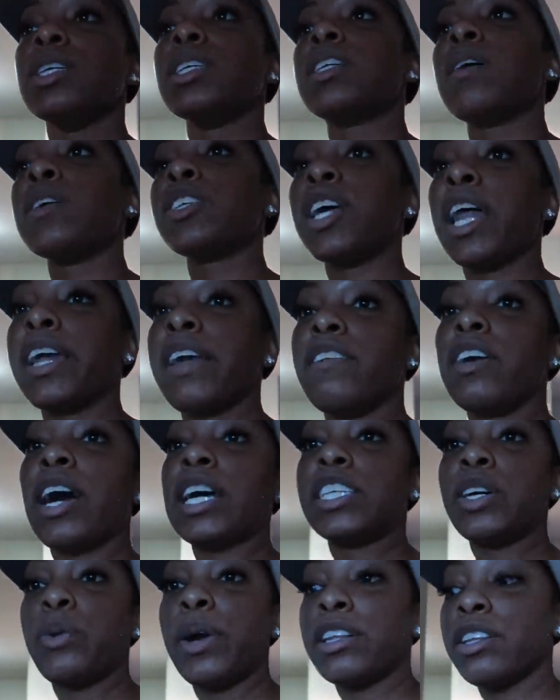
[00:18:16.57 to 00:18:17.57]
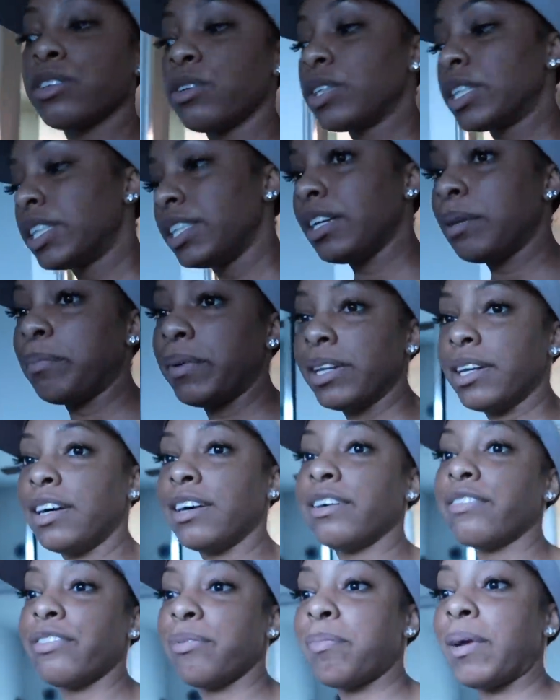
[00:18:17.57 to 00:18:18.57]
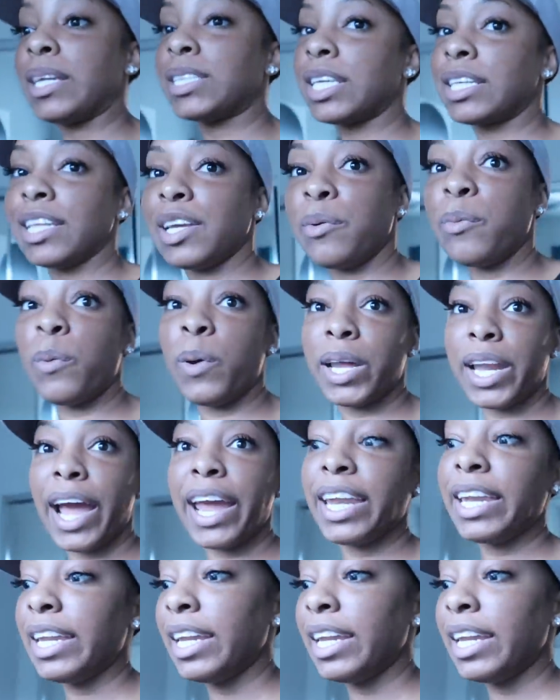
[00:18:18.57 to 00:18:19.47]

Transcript: So I'm just gonna give you guys a quick little snippet of basically what I